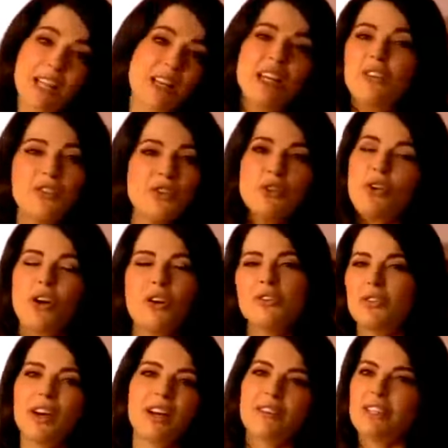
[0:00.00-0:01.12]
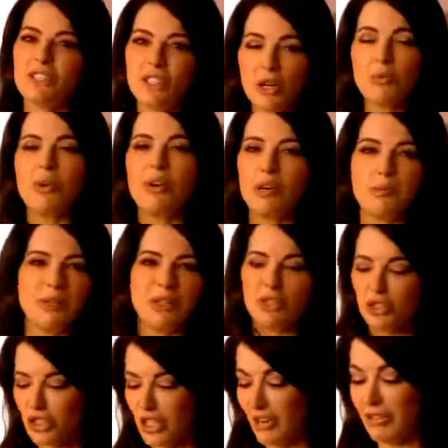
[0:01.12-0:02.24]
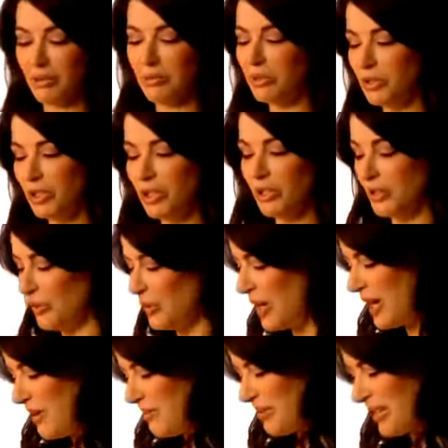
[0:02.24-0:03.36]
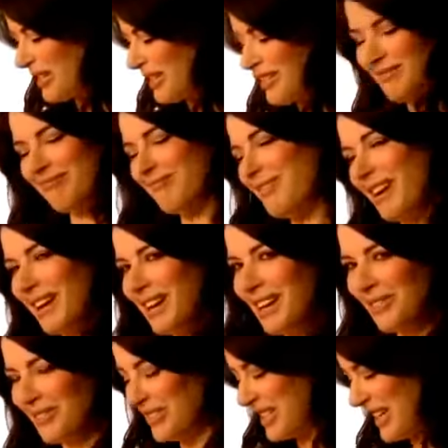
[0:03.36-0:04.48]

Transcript: Now, if you can't find this, don't worry, because sherry will do, but I love the